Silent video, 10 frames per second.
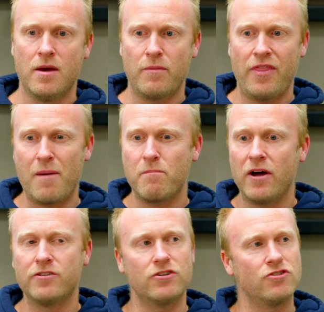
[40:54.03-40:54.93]
but that
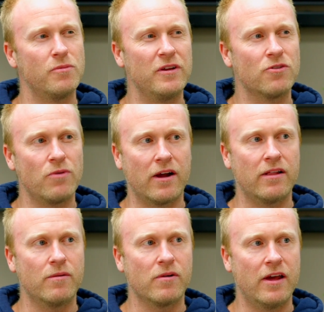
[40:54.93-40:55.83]
budget should be
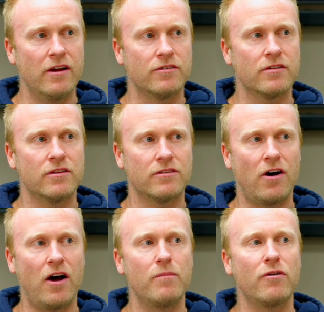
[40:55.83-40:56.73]
directly related to the
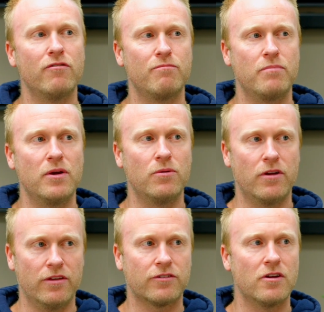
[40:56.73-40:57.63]
type of
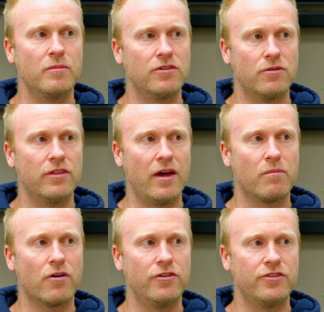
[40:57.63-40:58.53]
builder that's going to be doing that
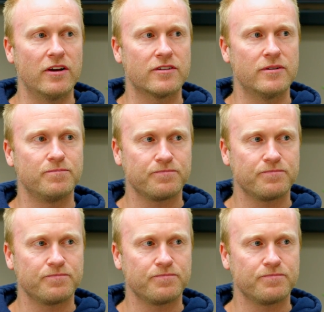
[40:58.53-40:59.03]
project.